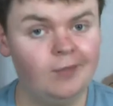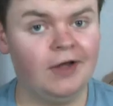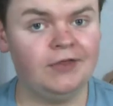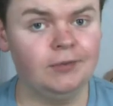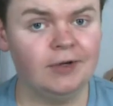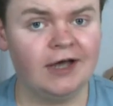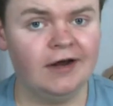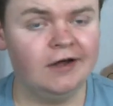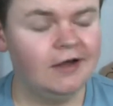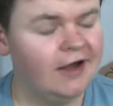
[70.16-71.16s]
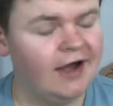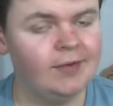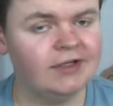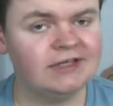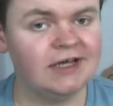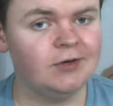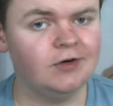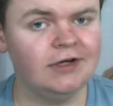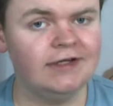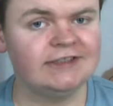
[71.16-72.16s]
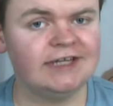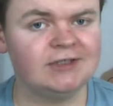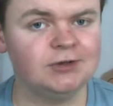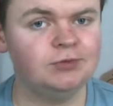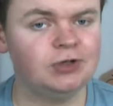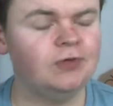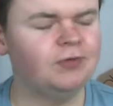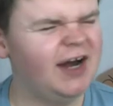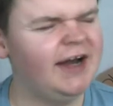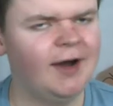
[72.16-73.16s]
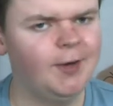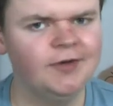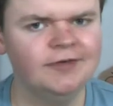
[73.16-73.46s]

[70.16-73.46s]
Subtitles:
Matthew McKenna, I'm going to take you on a little setup tour right now.